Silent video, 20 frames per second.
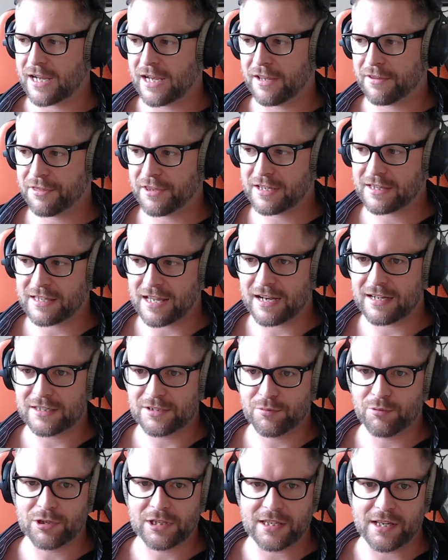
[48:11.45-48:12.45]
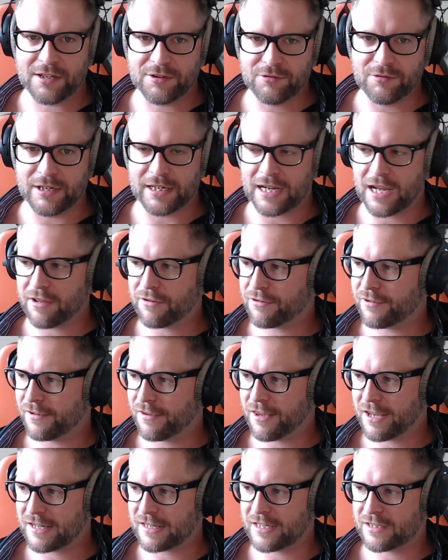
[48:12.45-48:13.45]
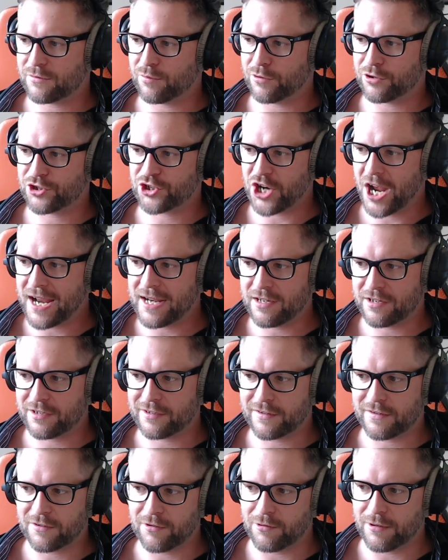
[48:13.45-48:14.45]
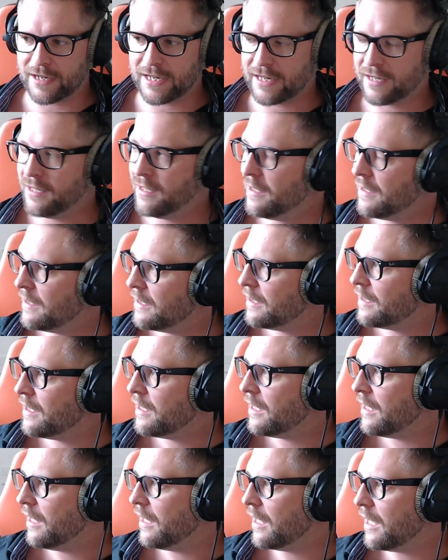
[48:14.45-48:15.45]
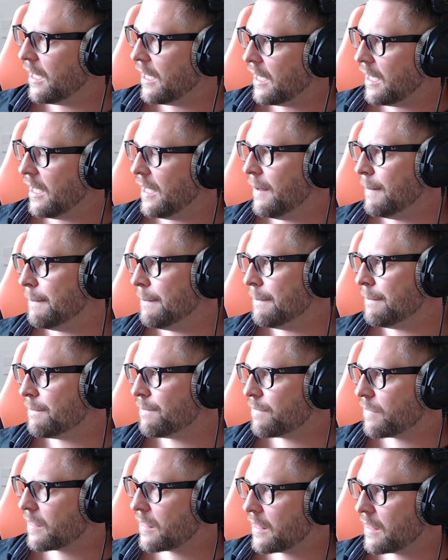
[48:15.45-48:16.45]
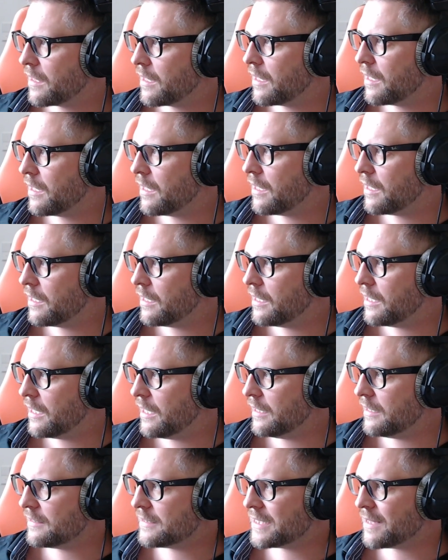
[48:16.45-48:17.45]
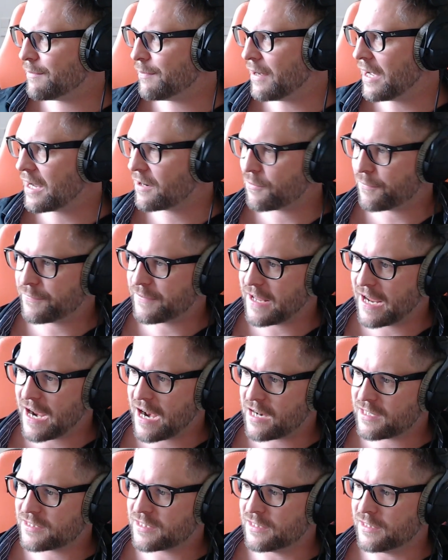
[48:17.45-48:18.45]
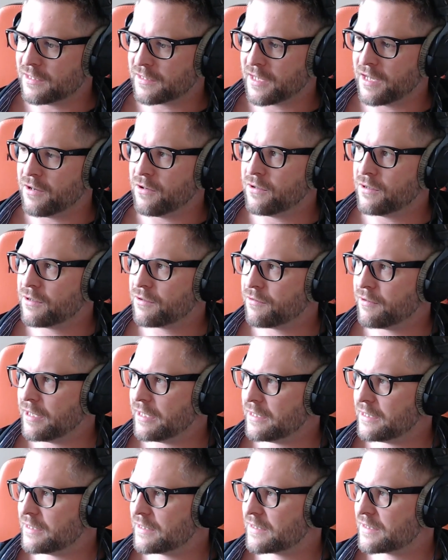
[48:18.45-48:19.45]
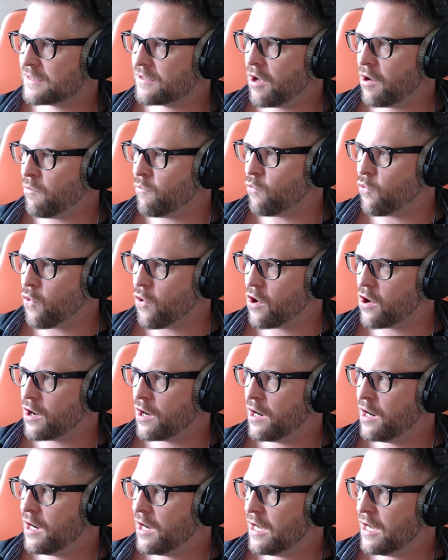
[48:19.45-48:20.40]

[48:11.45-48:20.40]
I think that is what they're doing. I also think that's what China is doing. It is a part of their arsenal now, right? It's not war.